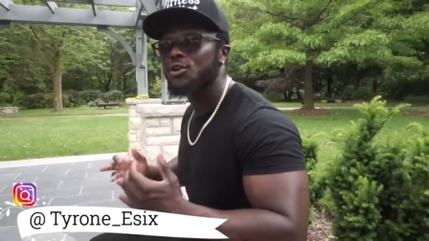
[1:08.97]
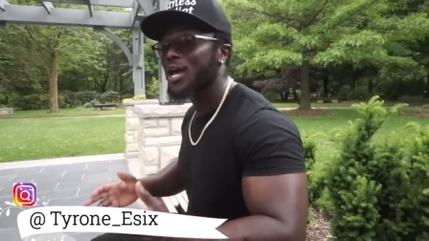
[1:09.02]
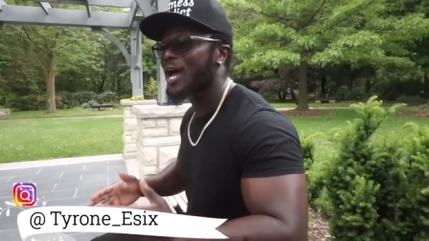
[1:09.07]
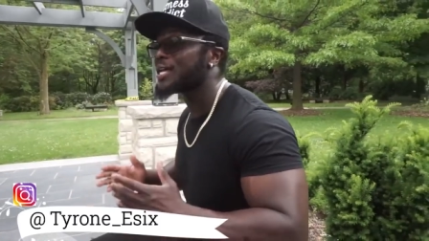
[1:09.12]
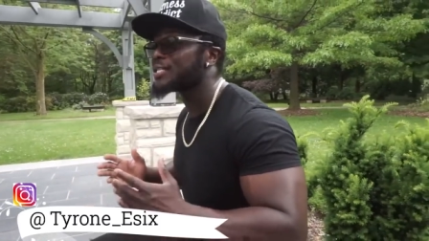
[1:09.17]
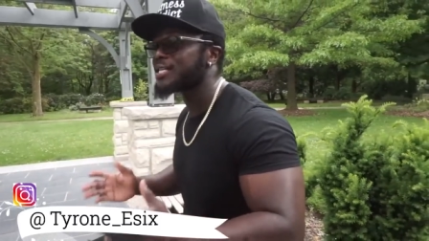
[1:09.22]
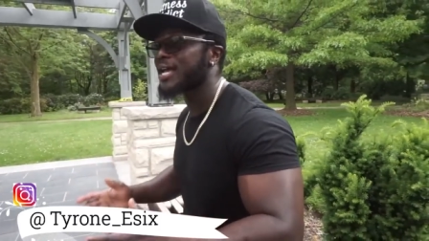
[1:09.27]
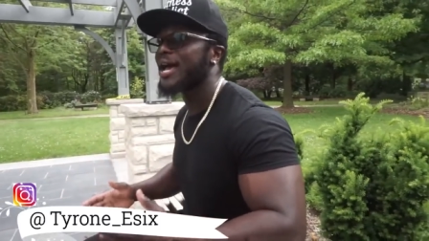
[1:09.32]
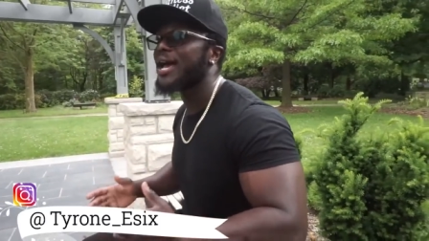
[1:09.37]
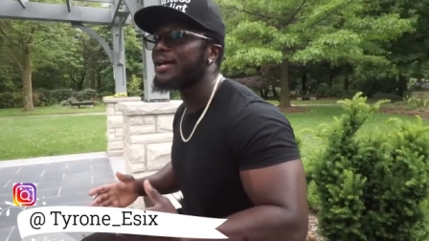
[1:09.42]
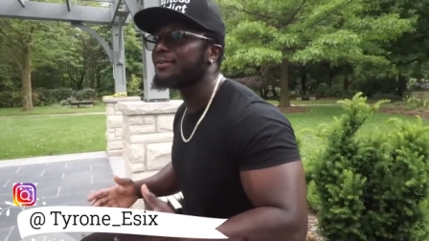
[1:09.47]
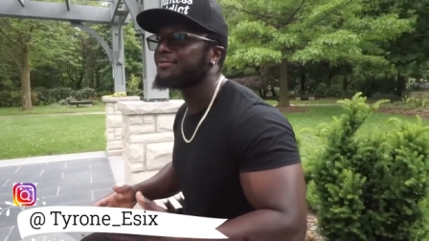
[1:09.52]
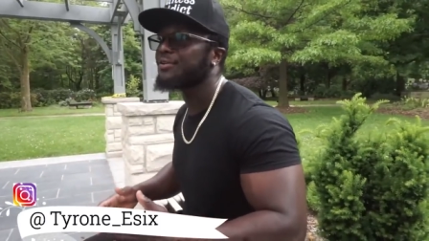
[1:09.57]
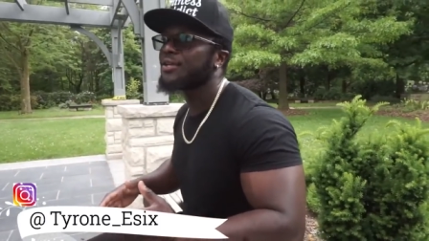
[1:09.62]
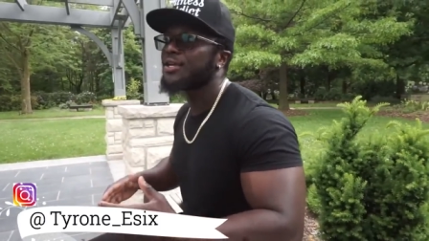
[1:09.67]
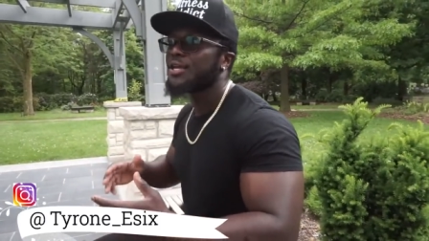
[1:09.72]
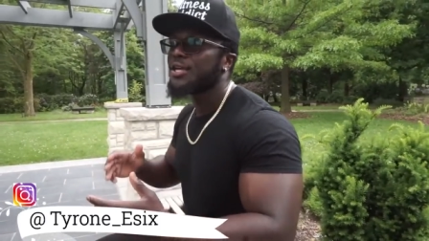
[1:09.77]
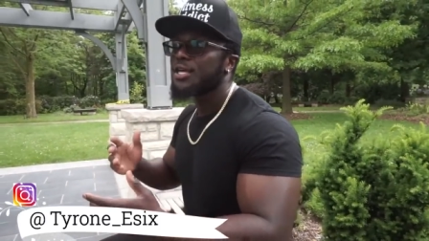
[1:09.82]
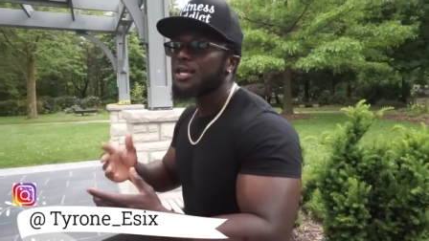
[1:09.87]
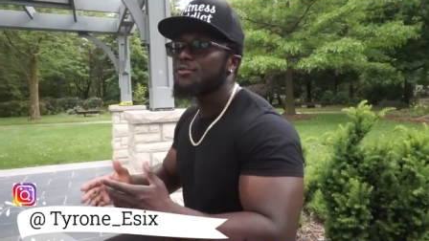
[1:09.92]
you guys have.
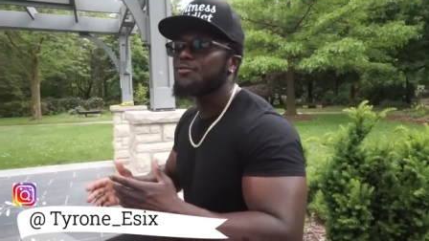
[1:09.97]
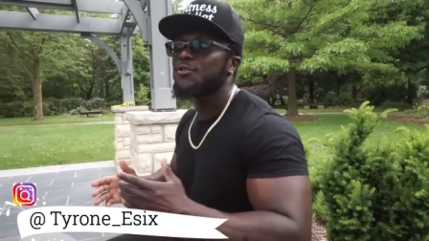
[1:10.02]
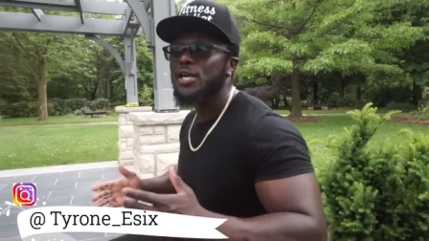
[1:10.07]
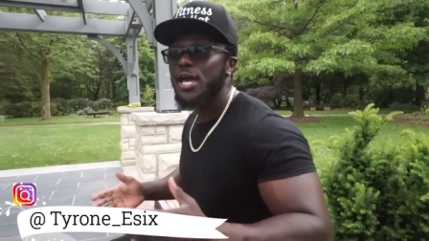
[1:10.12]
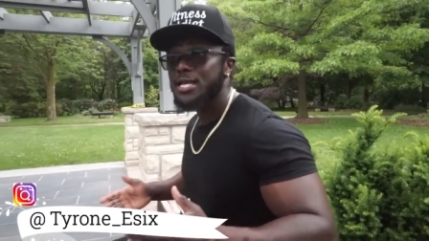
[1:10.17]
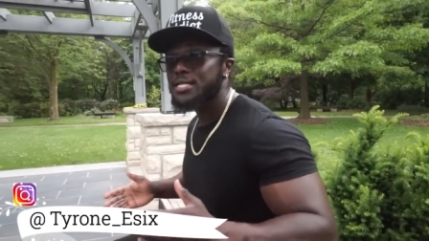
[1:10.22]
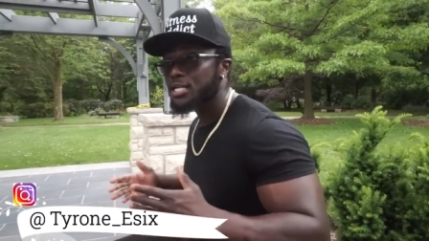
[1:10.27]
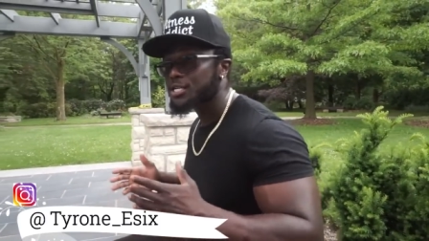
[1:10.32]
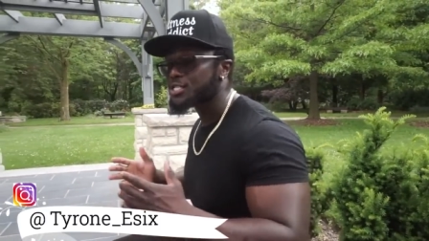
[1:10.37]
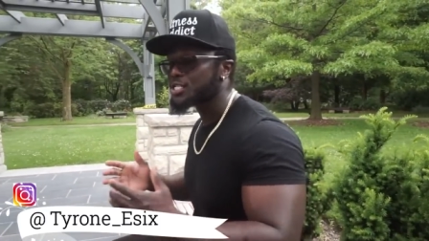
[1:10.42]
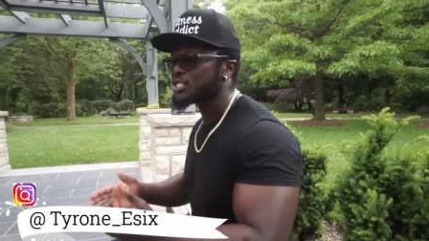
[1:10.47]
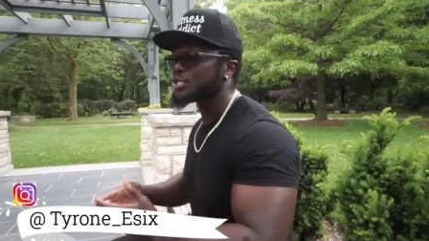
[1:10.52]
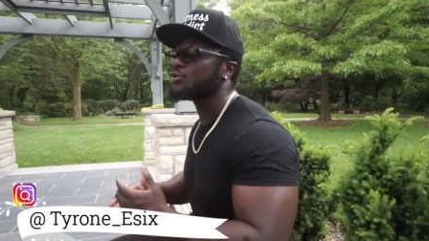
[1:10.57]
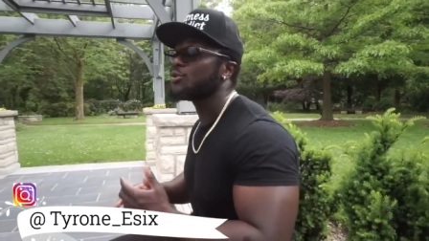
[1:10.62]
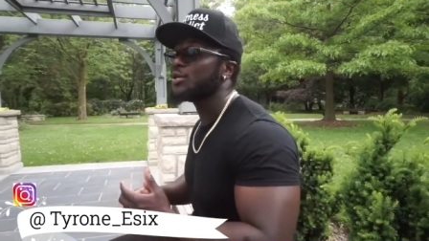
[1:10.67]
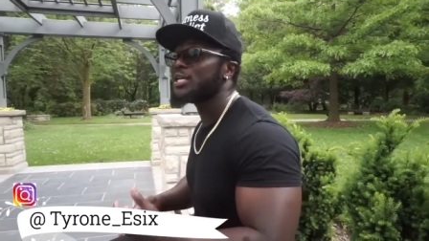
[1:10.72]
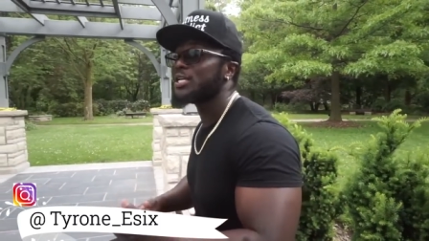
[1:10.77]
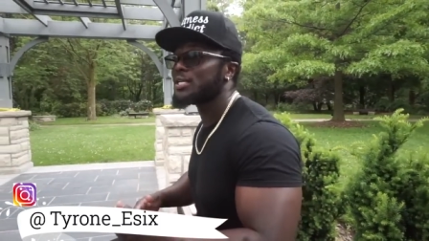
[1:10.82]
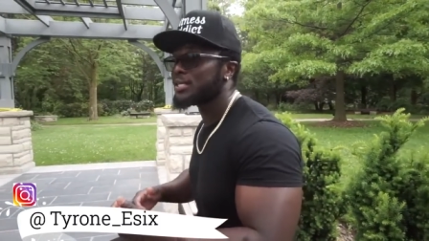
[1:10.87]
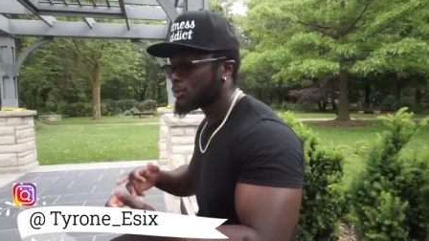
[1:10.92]
If you guys are
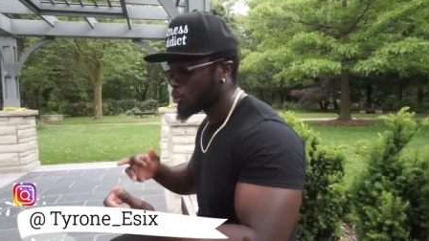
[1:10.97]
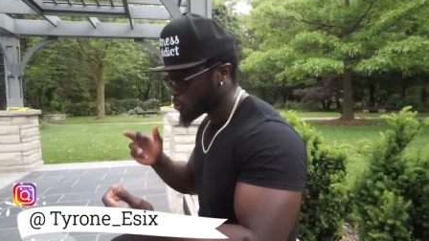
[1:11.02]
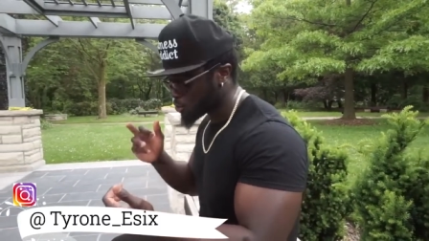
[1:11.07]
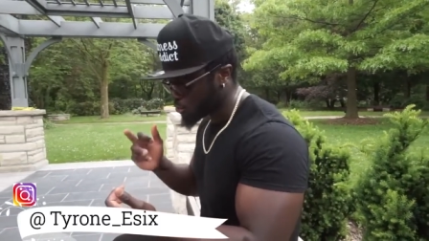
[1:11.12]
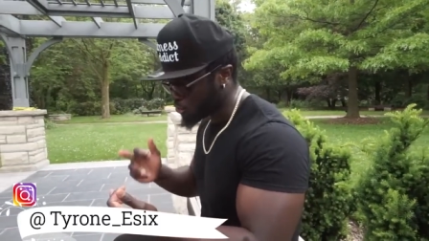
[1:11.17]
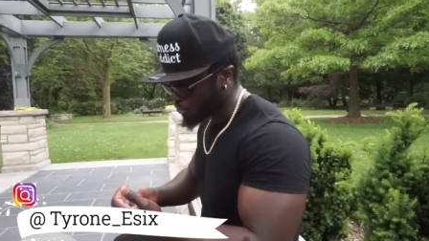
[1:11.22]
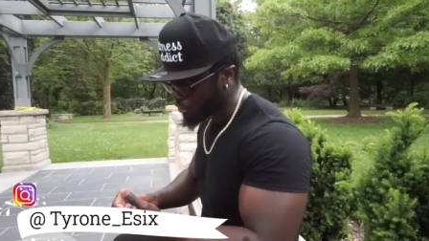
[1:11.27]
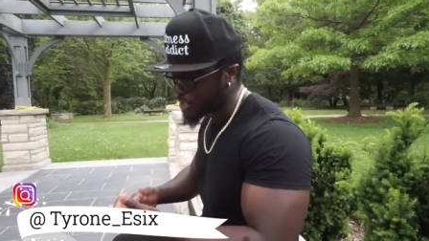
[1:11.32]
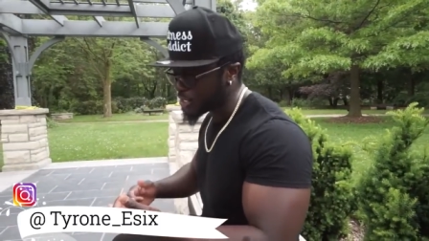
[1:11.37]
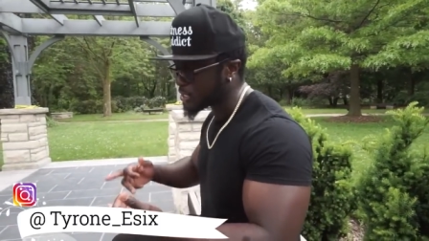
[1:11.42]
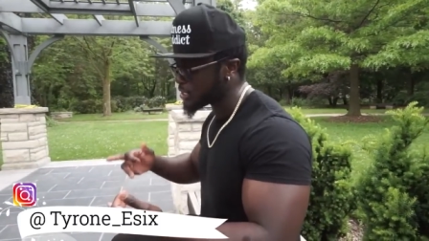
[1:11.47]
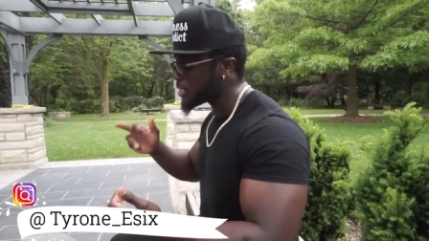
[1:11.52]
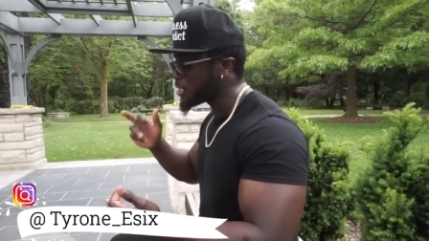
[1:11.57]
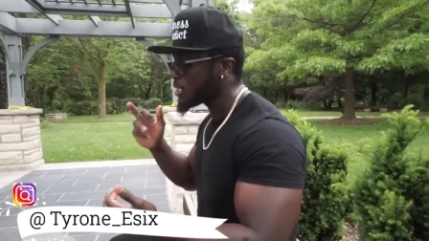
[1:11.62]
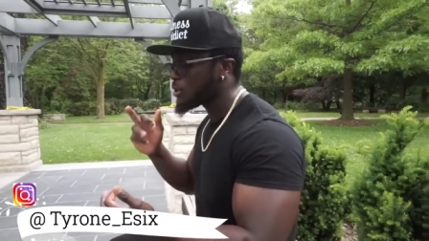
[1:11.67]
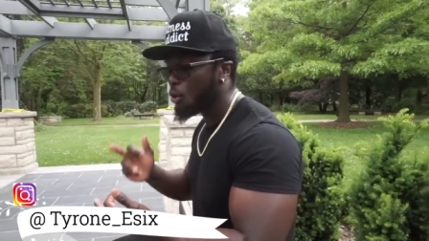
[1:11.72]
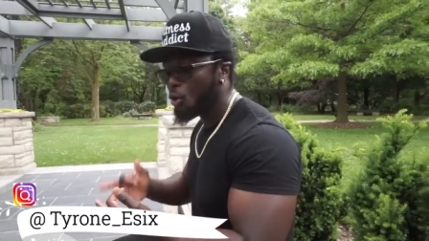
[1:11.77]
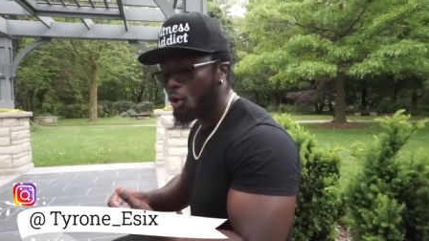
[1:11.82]
still eating those greasy,